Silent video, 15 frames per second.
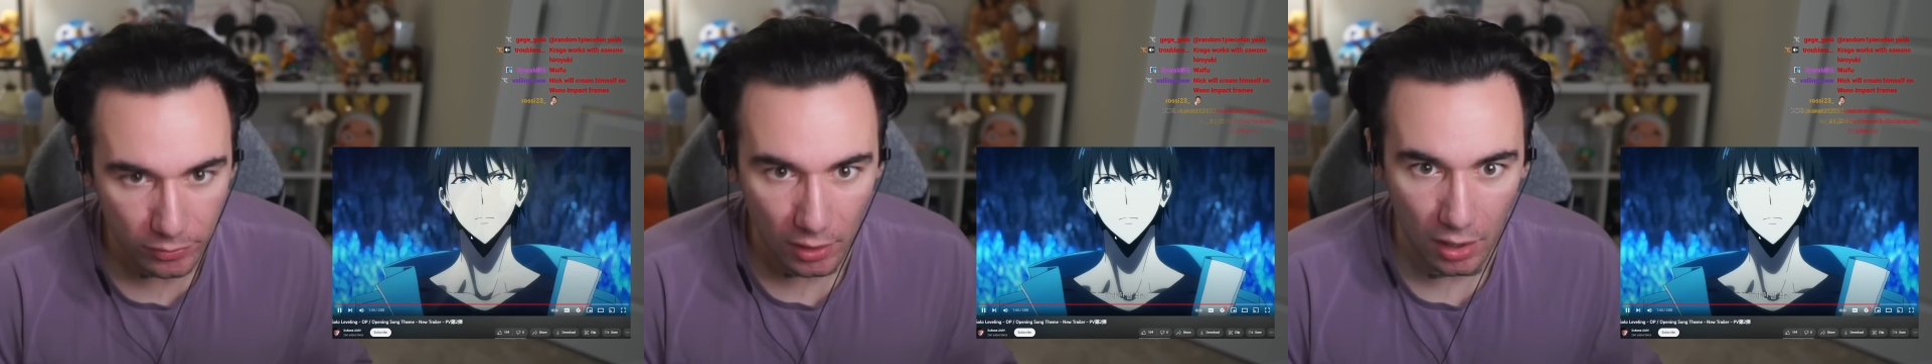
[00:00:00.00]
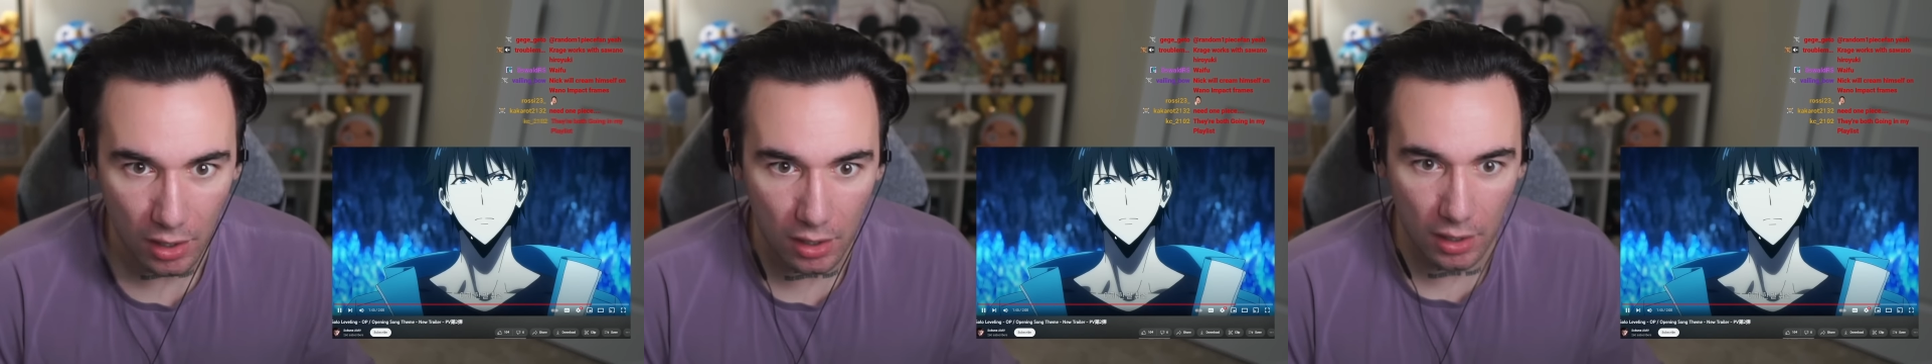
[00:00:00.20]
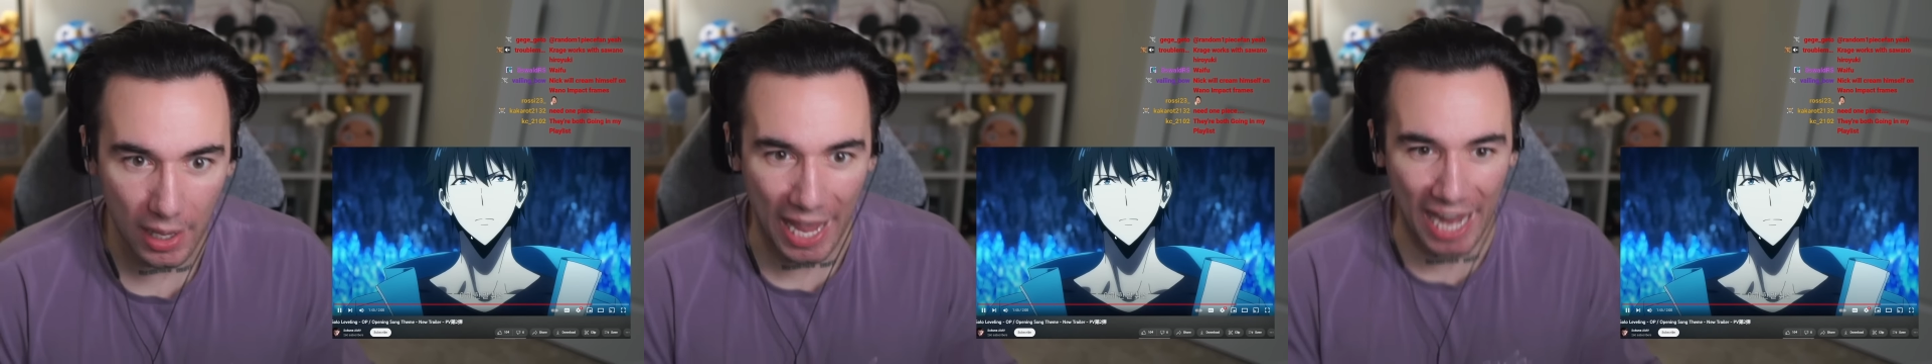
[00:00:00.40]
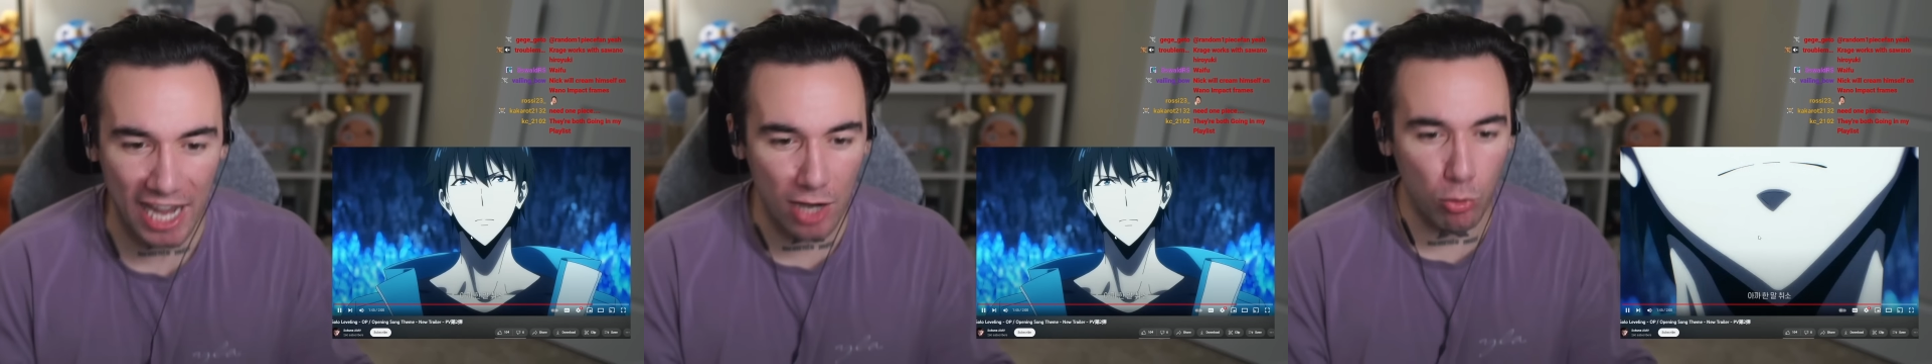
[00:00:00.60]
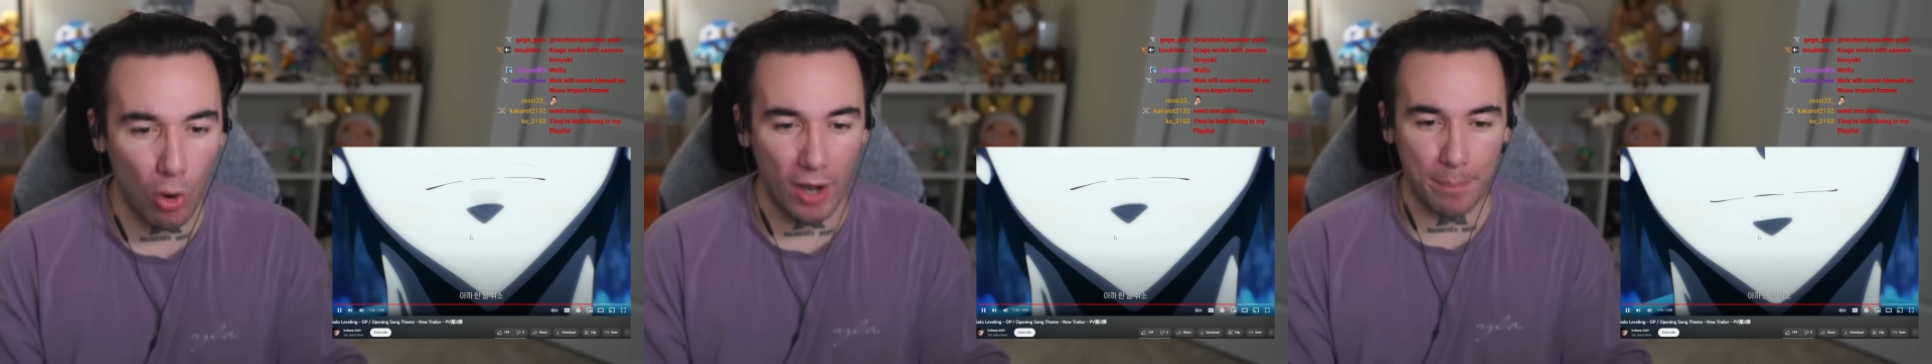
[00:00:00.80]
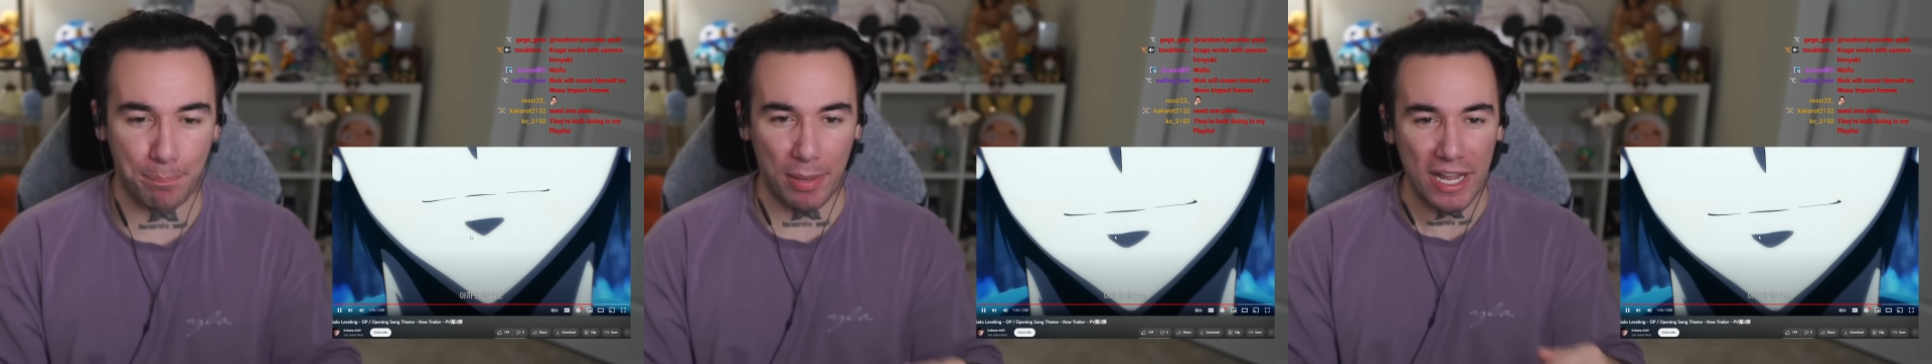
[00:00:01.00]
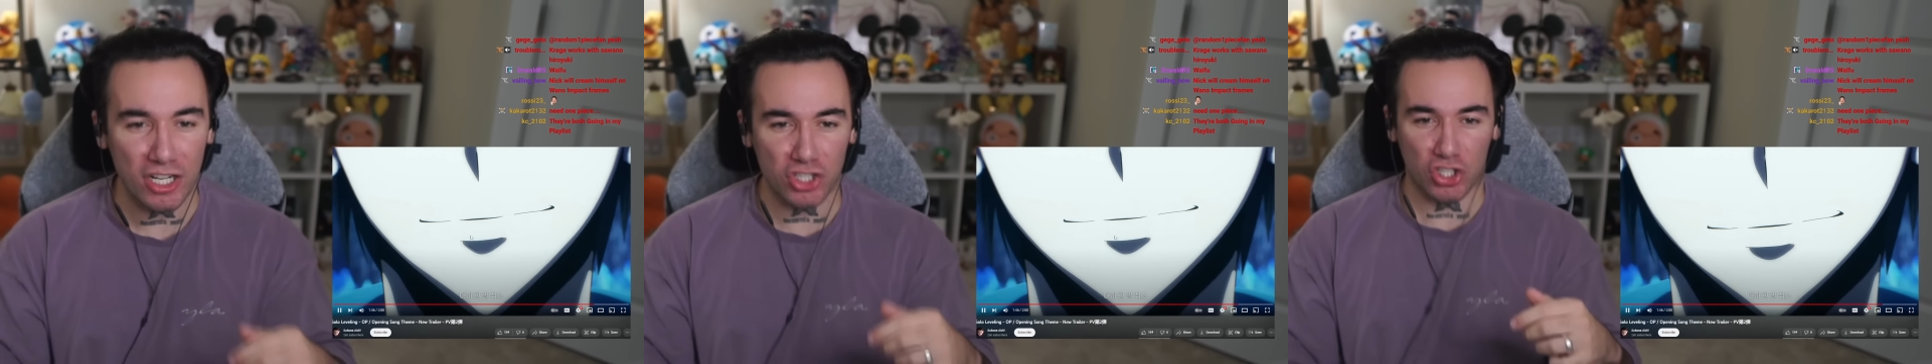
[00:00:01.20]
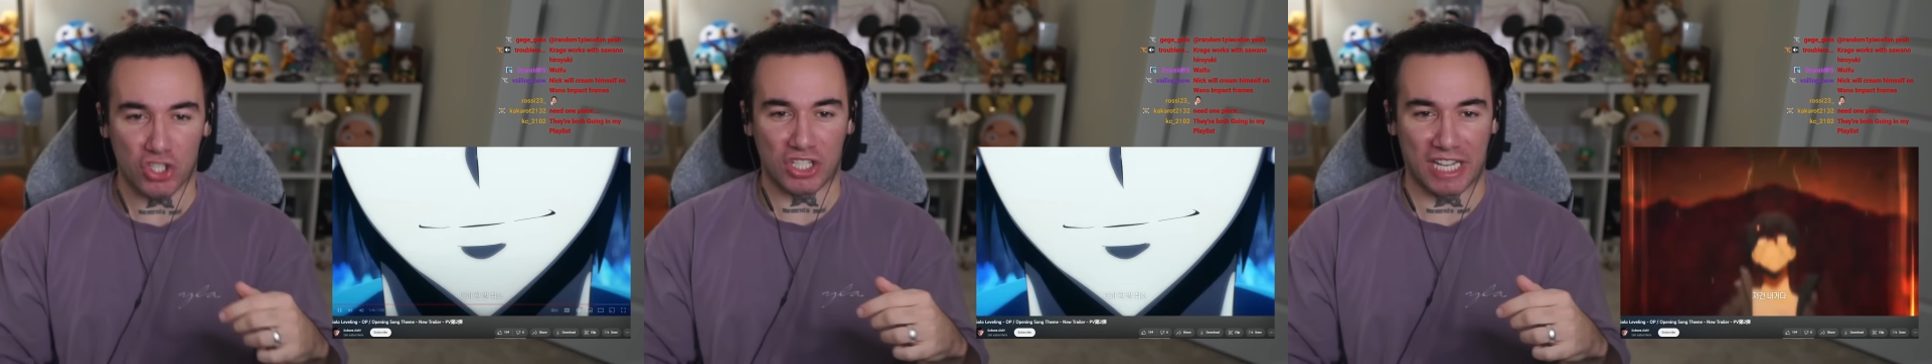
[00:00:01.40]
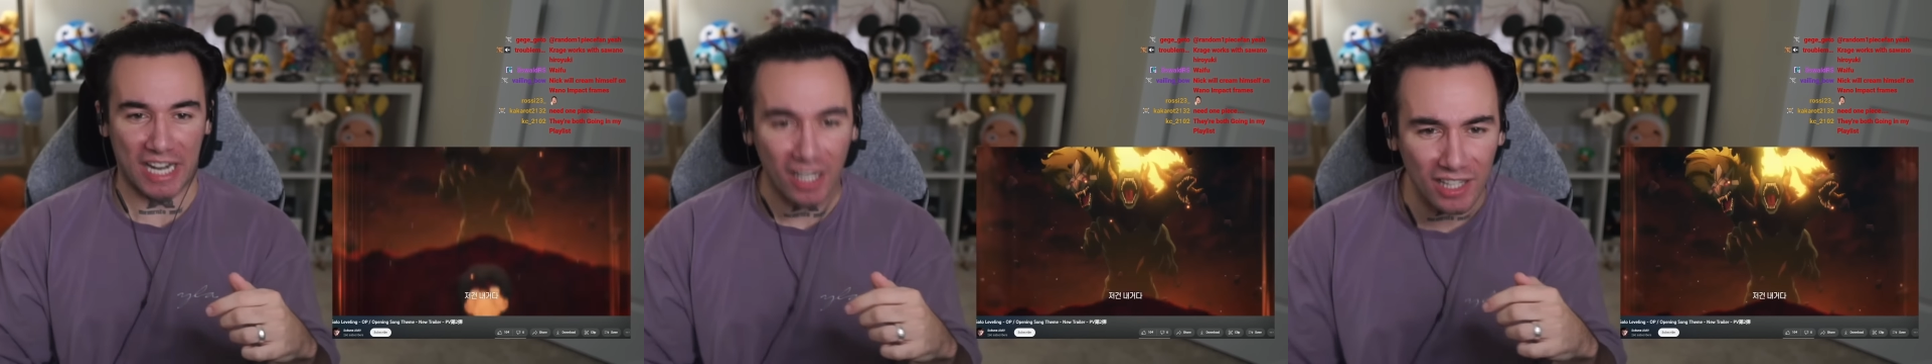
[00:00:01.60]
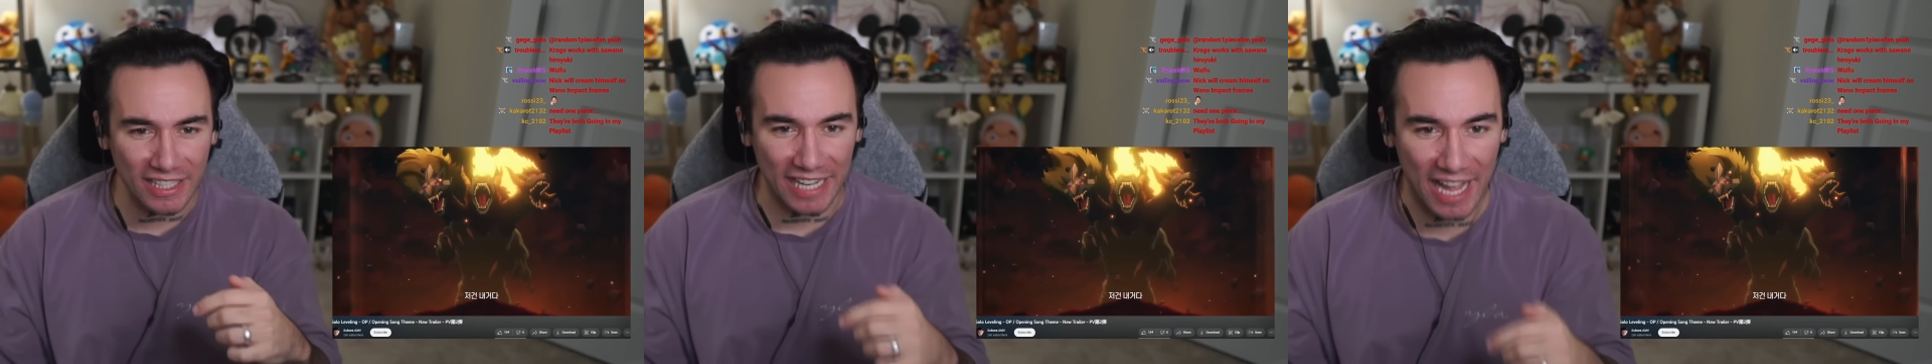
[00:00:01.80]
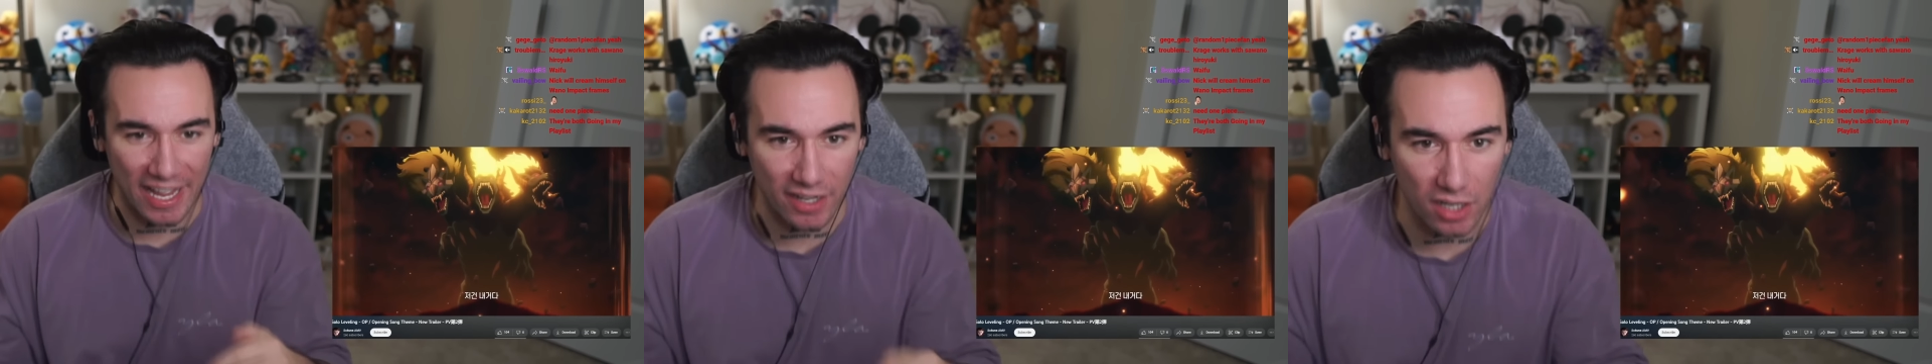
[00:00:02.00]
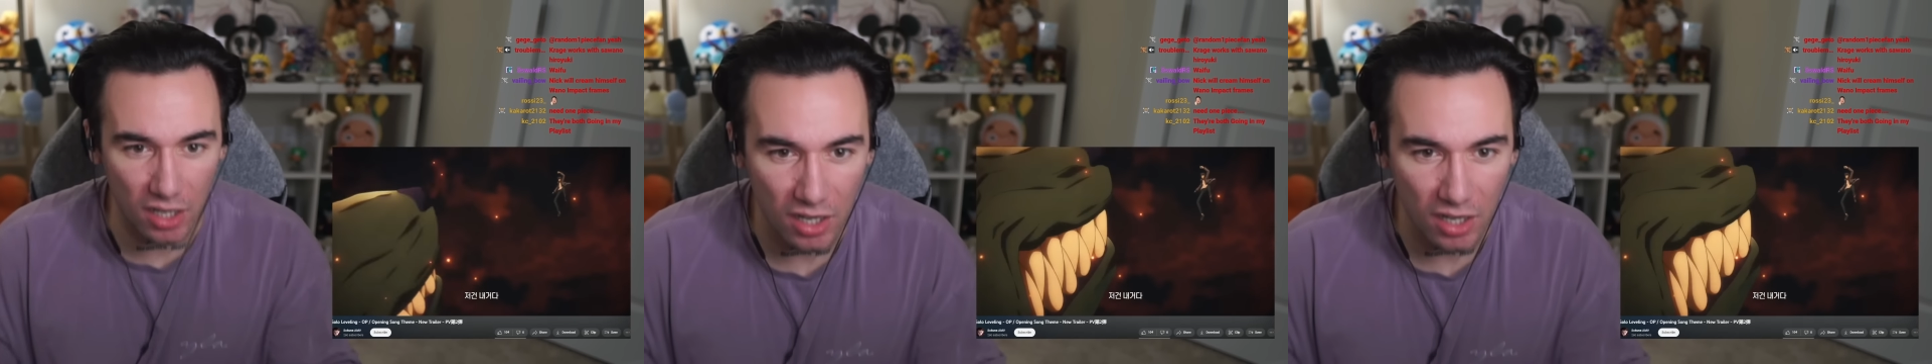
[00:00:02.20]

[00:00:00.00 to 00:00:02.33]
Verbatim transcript: A1 Pictures killing it.